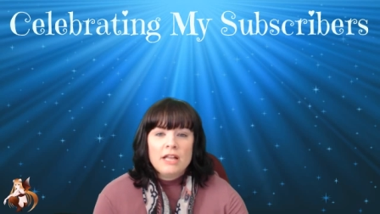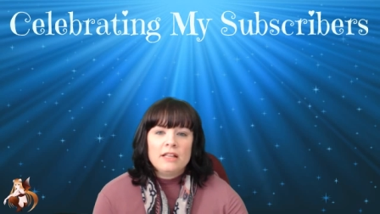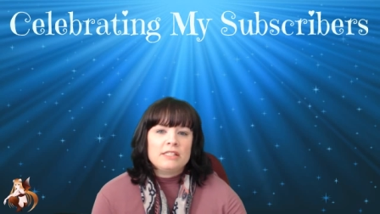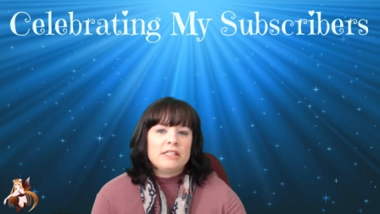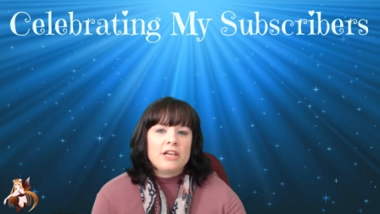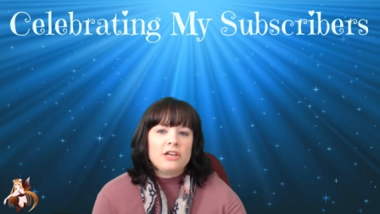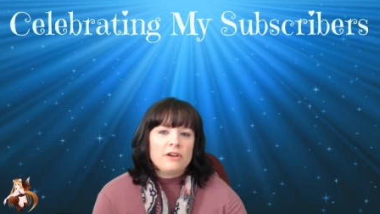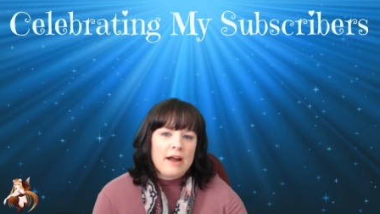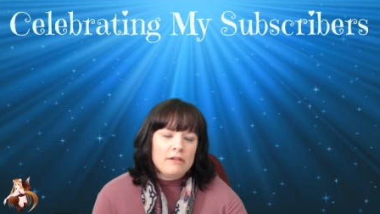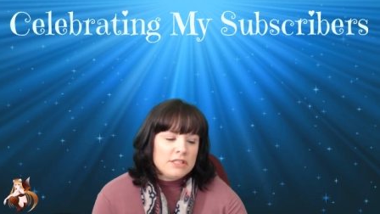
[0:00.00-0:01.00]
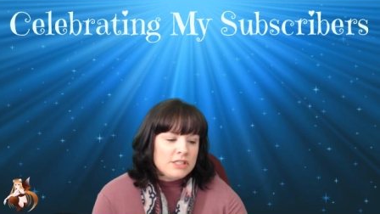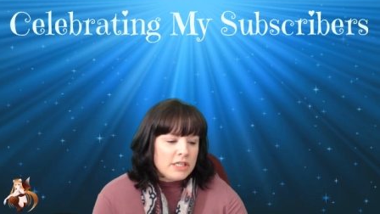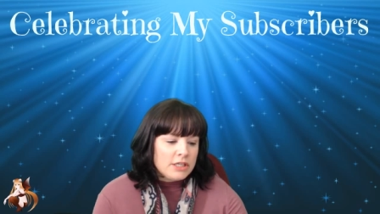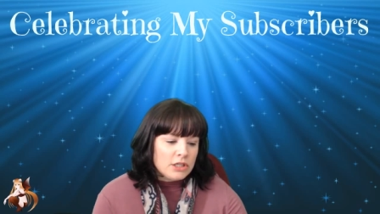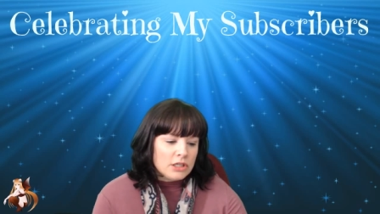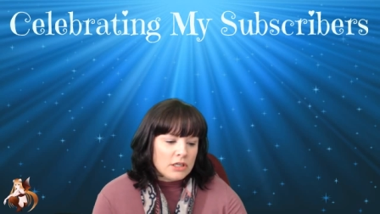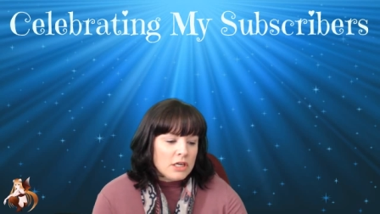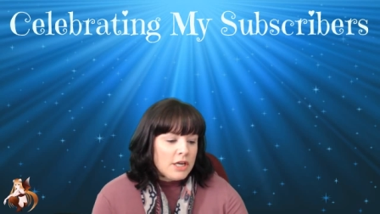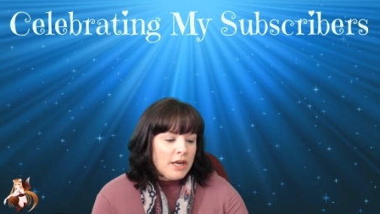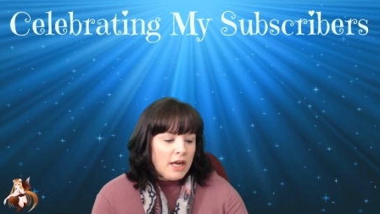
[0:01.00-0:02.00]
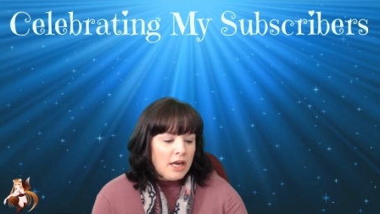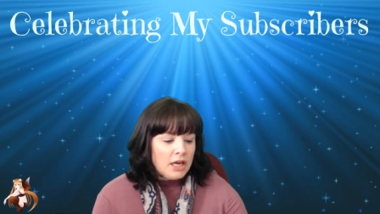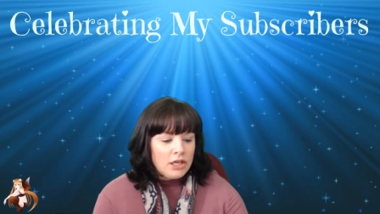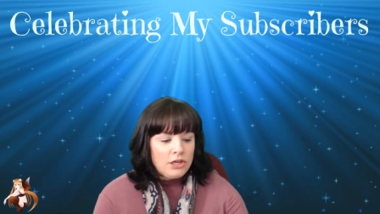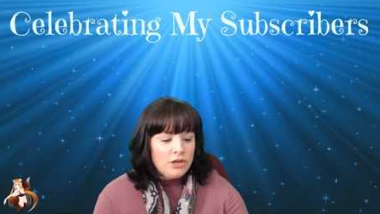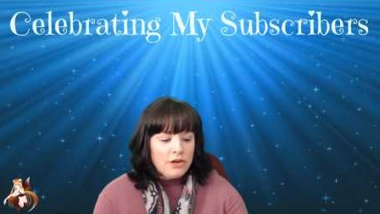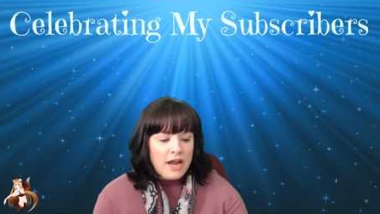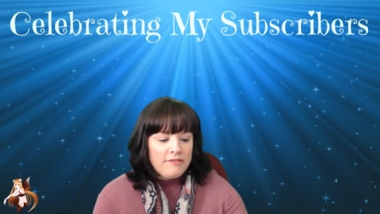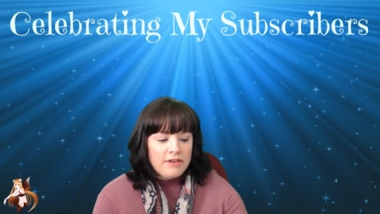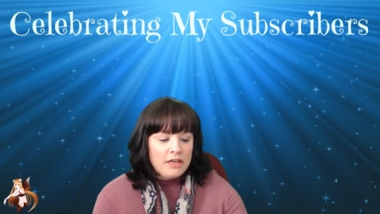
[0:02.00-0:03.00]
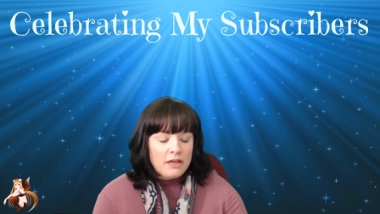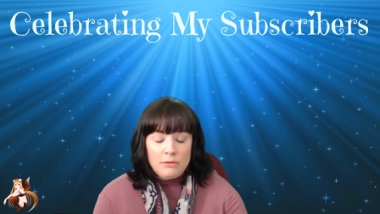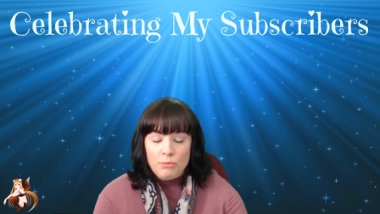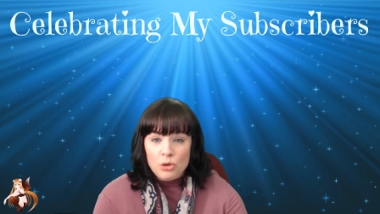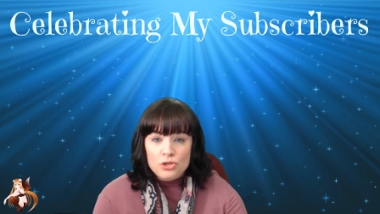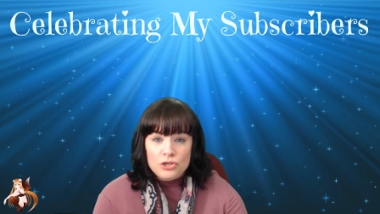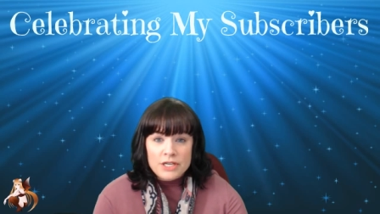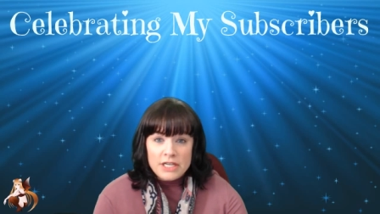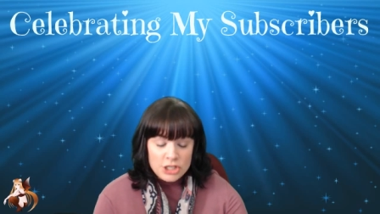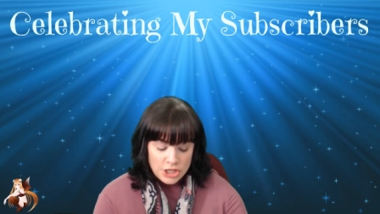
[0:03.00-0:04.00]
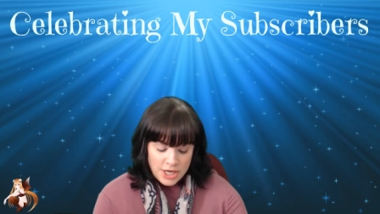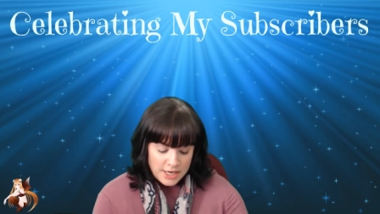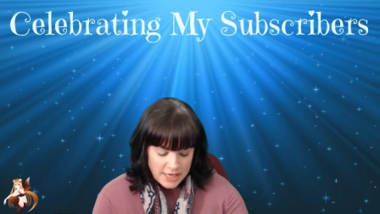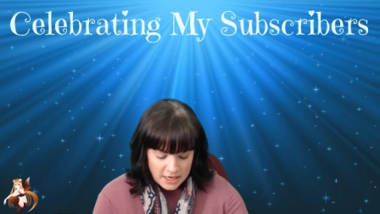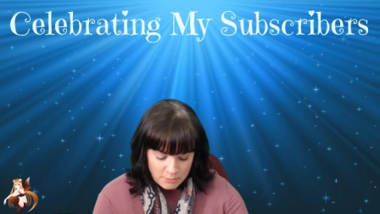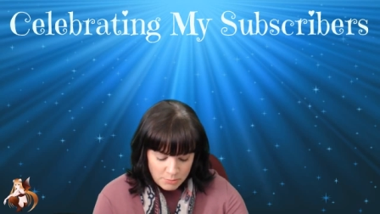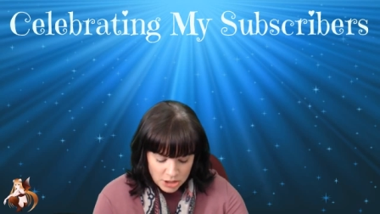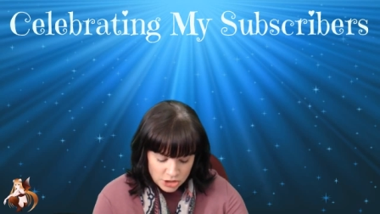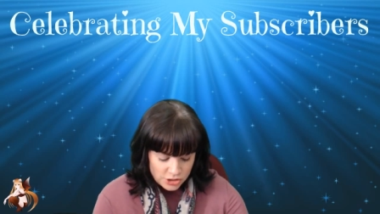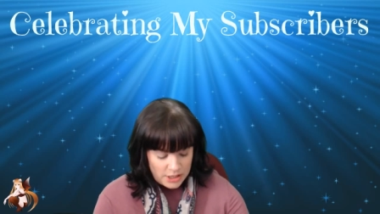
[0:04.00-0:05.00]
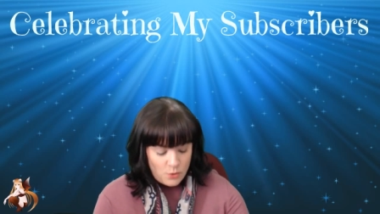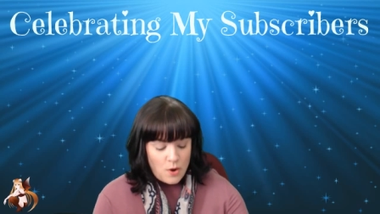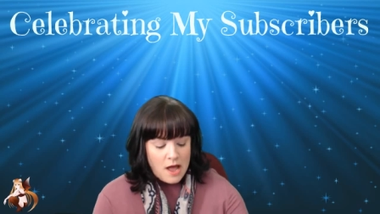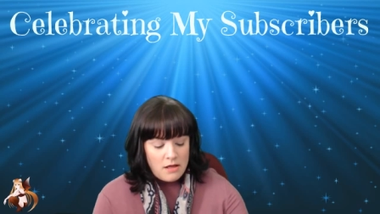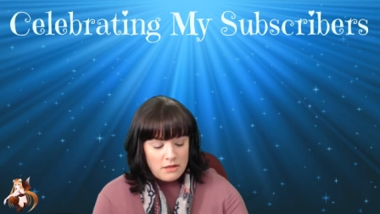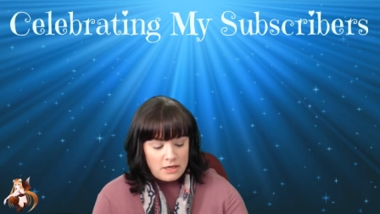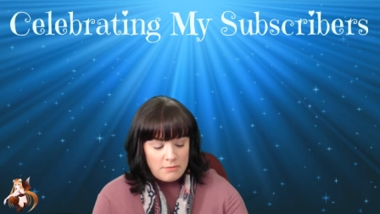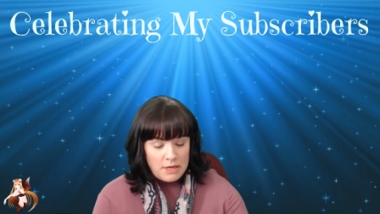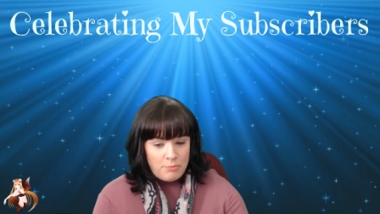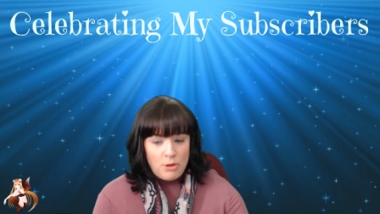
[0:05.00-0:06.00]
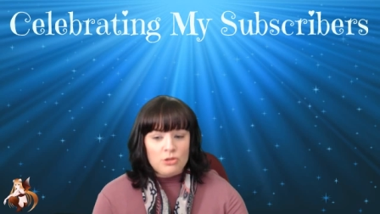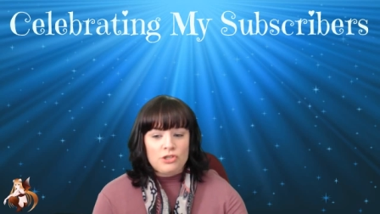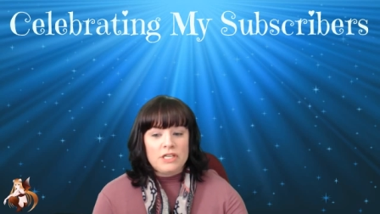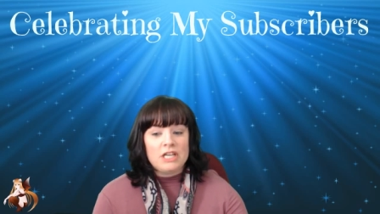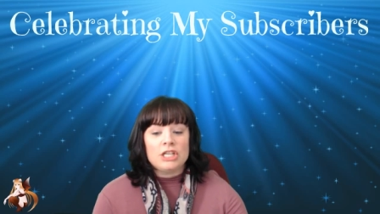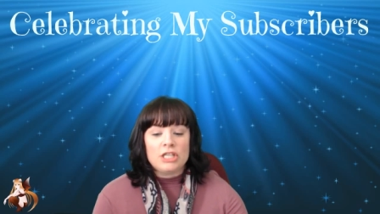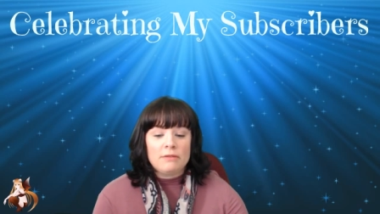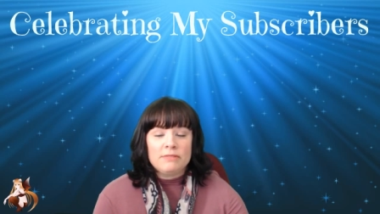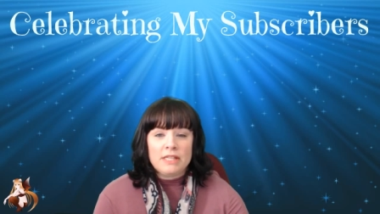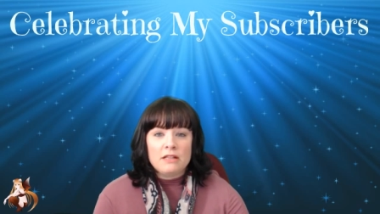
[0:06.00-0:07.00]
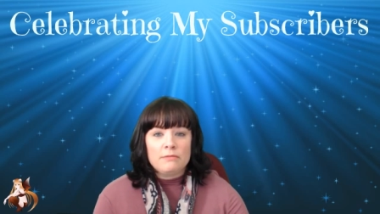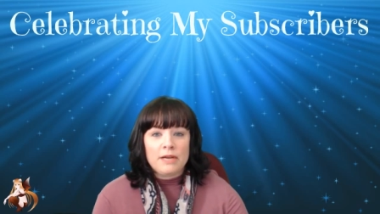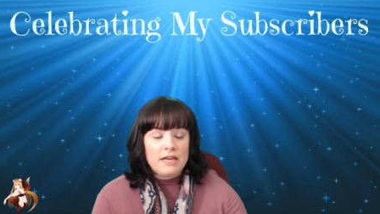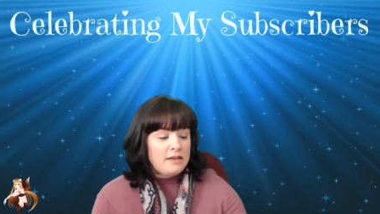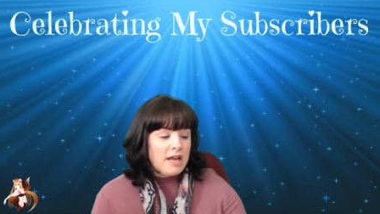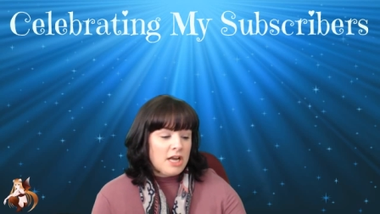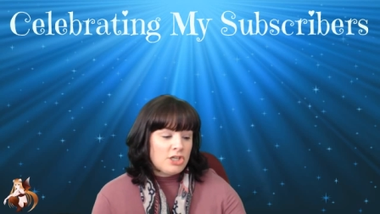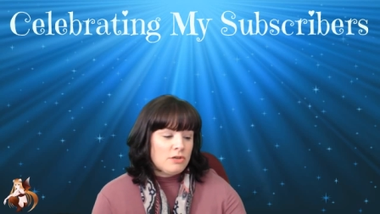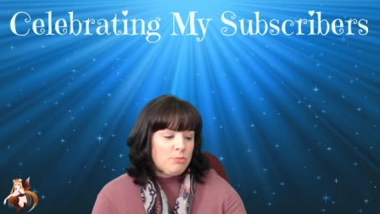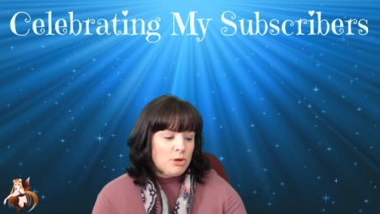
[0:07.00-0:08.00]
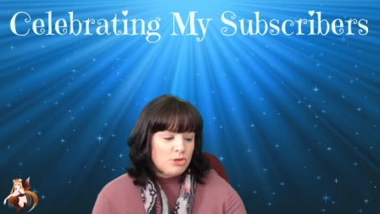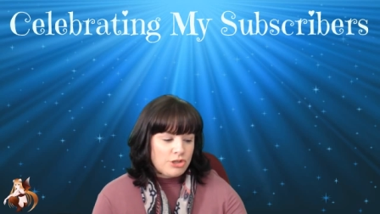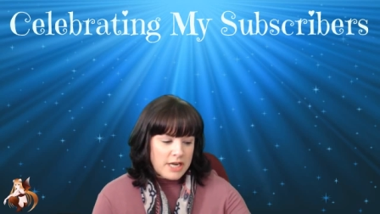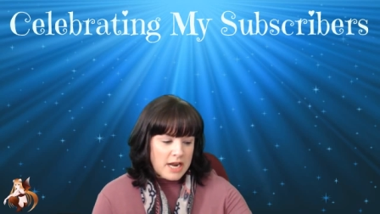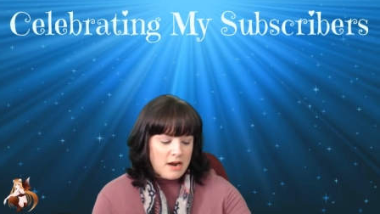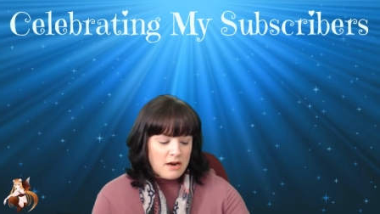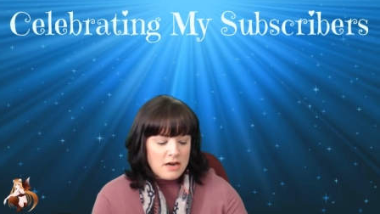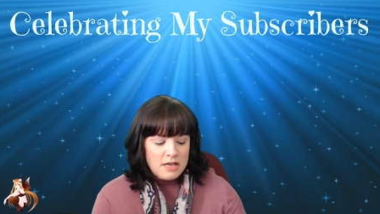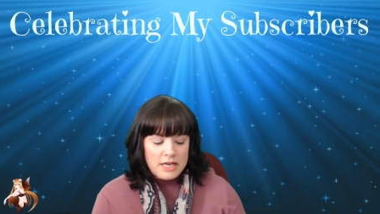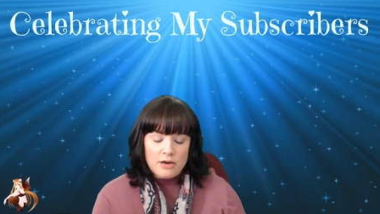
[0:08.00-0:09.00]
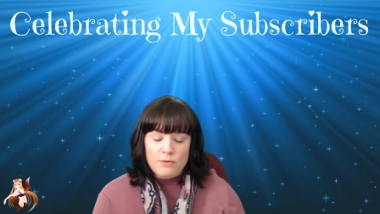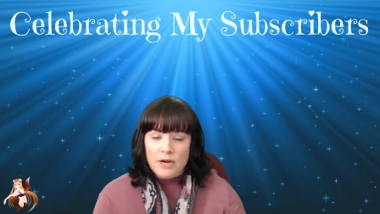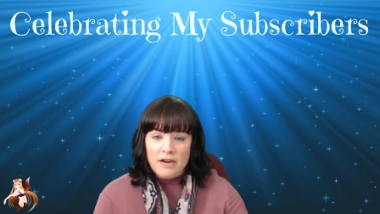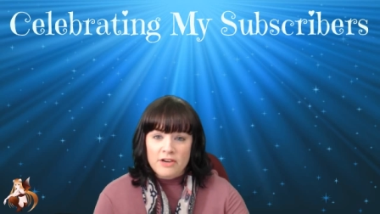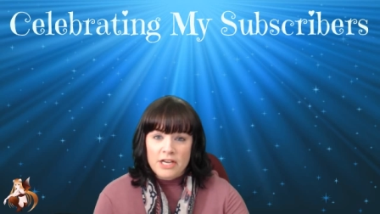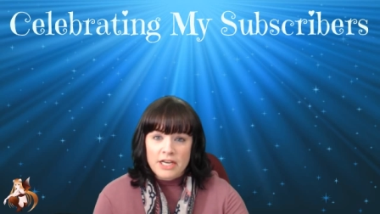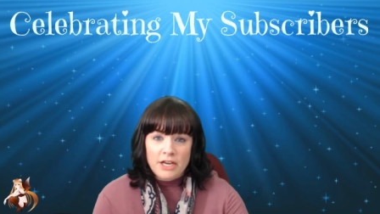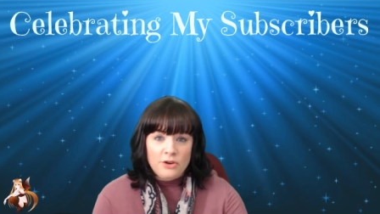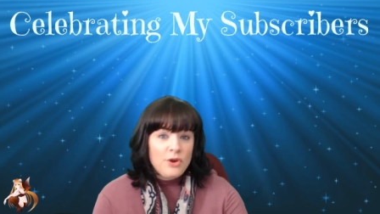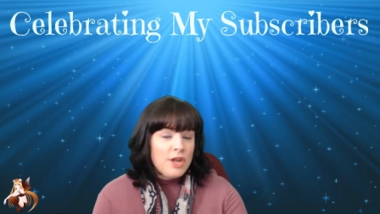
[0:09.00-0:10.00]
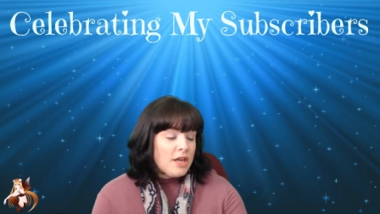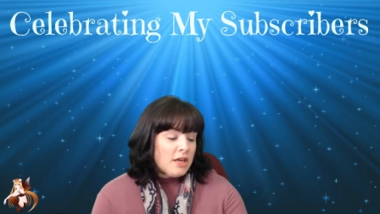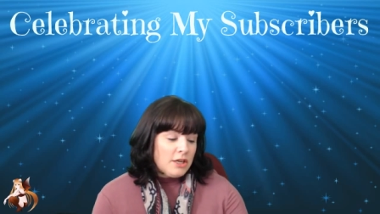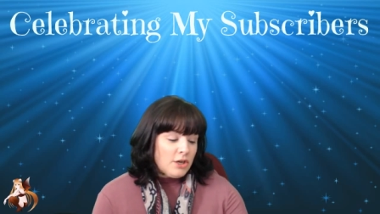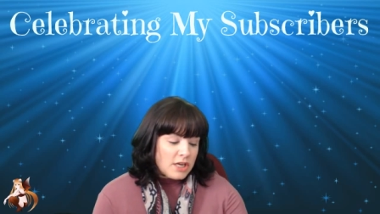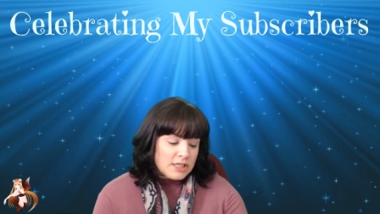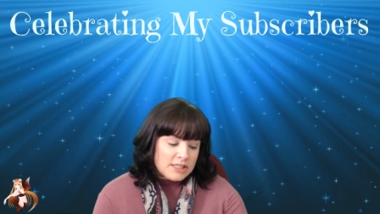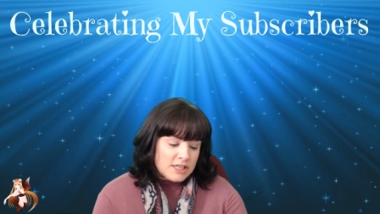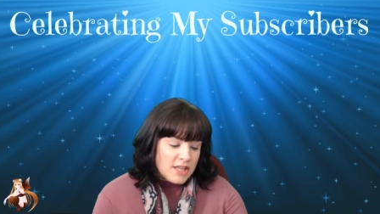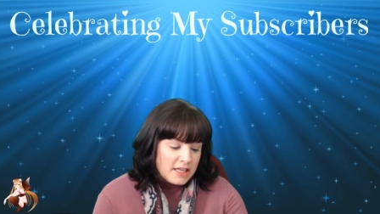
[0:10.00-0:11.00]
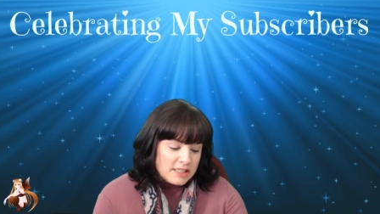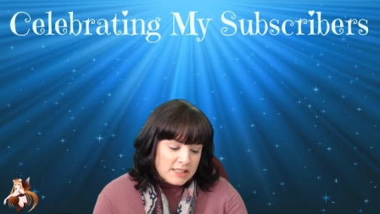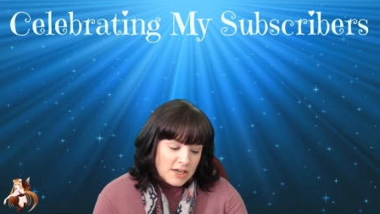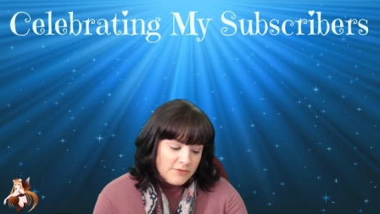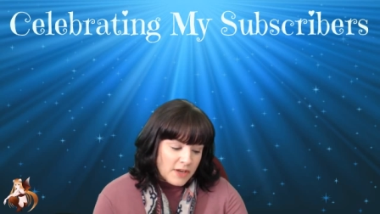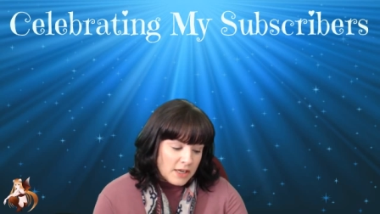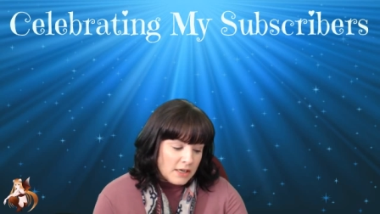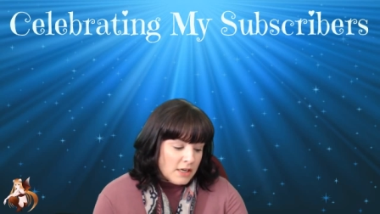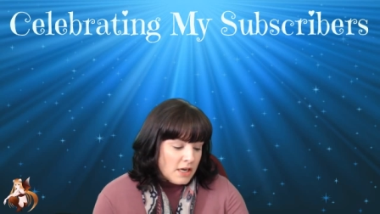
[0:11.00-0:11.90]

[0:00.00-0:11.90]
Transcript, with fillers: Let's say you're out to dinner and you're having a poultry dish. Take a picture and say, well, look at my poultry dish. I'm celebrating National Poultry Day early or whatever, you know. You could send that stuff in.